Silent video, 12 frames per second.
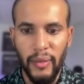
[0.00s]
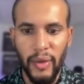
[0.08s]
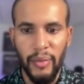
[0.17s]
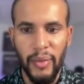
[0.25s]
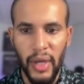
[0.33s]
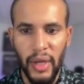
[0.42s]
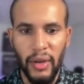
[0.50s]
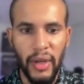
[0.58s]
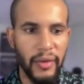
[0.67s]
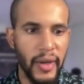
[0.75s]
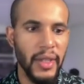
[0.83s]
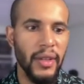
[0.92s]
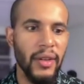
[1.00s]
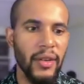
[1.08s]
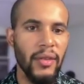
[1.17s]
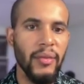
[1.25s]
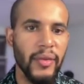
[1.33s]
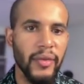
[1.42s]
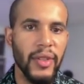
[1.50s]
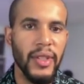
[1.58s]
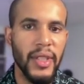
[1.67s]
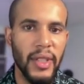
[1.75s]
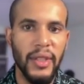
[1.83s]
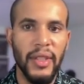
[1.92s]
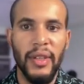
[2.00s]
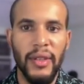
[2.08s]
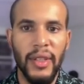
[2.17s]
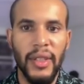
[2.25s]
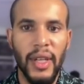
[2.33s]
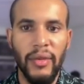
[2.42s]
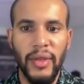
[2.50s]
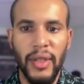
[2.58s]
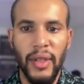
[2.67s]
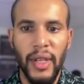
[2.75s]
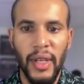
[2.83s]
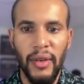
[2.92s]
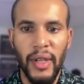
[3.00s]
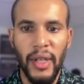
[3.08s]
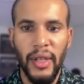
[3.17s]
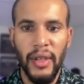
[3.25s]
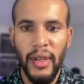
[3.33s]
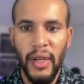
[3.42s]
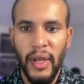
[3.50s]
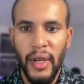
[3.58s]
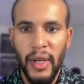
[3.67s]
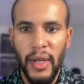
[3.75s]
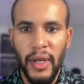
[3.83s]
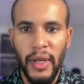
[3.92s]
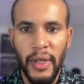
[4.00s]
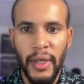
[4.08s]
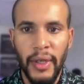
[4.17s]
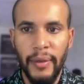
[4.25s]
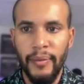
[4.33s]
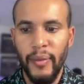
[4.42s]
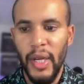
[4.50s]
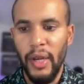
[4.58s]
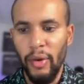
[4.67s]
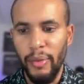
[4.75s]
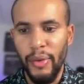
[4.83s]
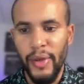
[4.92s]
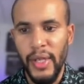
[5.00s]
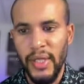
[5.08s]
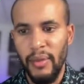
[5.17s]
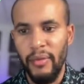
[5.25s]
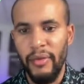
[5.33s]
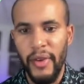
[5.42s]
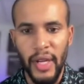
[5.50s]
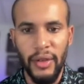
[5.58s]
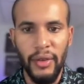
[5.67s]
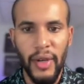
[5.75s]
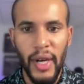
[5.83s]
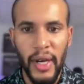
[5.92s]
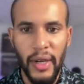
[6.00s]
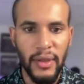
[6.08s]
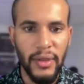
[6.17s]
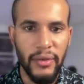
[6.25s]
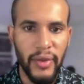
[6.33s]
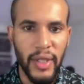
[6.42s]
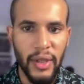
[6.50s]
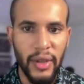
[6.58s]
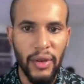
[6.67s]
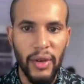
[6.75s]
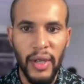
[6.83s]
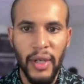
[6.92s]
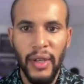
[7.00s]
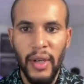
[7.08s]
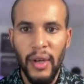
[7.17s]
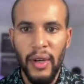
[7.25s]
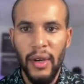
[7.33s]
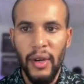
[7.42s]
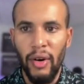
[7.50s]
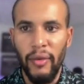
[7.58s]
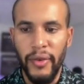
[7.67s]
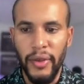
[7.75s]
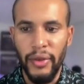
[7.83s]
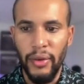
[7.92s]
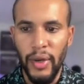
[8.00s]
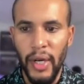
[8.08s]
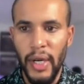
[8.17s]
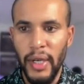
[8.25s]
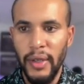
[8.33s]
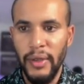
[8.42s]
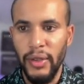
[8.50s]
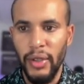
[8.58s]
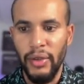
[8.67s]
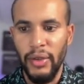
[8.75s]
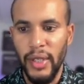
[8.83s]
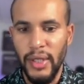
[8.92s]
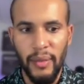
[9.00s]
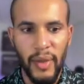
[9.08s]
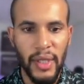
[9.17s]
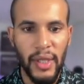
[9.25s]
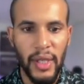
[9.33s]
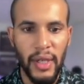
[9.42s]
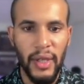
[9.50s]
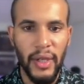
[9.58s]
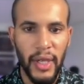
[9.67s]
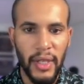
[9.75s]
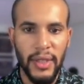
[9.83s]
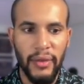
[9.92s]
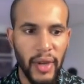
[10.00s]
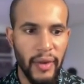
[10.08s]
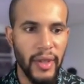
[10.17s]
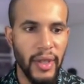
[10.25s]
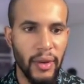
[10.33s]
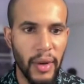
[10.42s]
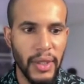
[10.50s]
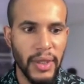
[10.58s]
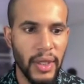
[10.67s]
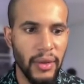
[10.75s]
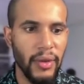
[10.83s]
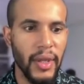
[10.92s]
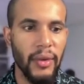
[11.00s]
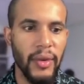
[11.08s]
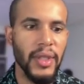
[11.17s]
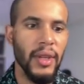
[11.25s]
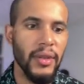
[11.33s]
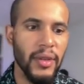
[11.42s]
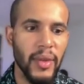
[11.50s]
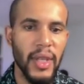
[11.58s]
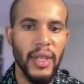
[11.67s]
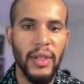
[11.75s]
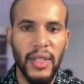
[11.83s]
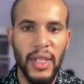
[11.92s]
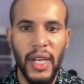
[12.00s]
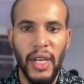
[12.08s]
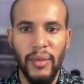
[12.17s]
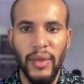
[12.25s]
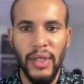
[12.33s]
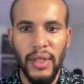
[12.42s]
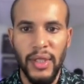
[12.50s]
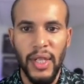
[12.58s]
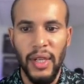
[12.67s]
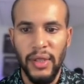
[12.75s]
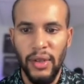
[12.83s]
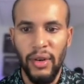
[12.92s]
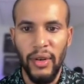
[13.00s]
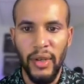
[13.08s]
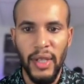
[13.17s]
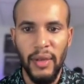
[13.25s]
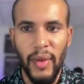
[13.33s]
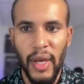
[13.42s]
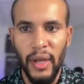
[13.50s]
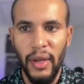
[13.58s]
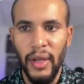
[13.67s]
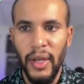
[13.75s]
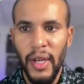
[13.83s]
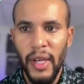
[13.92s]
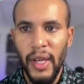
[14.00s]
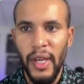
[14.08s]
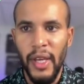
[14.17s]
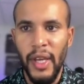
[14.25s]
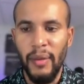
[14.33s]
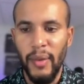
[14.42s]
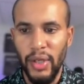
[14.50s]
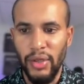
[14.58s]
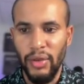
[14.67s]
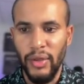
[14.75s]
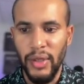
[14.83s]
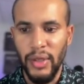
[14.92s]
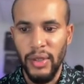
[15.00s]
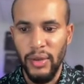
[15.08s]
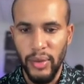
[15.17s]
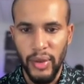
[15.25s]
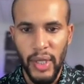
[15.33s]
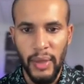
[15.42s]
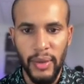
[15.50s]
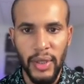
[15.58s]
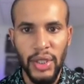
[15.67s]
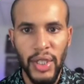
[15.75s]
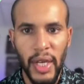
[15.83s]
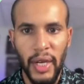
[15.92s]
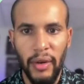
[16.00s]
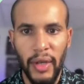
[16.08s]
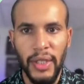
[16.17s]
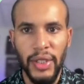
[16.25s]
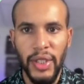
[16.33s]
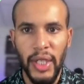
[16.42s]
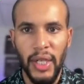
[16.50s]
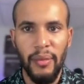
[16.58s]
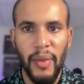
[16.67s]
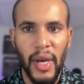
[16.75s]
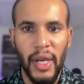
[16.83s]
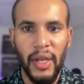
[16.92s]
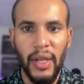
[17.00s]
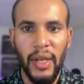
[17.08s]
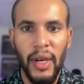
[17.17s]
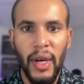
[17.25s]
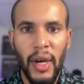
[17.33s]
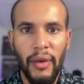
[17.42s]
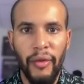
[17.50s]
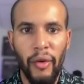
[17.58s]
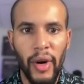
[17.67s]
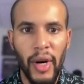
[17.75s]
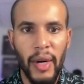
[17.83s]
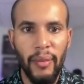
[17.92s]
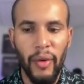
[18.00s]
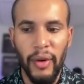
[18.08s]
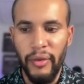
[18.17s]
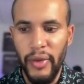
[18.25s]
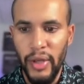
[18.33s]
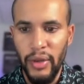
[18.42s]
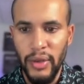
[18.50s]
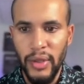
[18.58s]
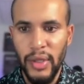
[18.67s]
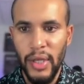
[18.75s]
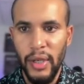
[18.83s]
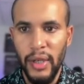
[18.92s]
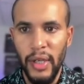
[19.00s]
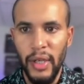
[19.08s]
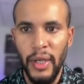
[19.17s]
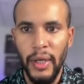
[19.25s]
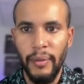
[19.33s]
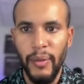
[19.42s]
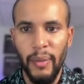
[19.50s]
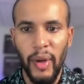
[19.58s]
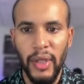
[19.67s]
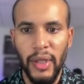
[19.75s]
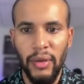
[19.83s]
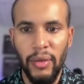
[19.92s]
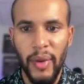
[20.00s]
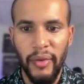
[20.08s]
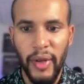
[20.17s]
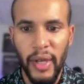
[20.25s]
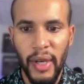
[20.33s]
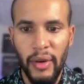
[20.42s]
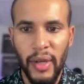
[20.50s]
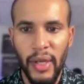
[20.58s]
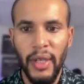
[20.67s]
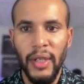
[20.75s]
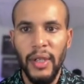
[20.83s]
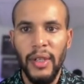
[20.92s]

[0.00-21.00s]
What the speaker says: You're barely gonna find a home for sale there in the downtown area. But I hope you get some value out of this video. Hopefully you get some idea. Like I said, if you have any question, you can reach out to me anytime. Just text, call, email, and make sure to subscribe to the channel and check back for more videos about the New Bedford area.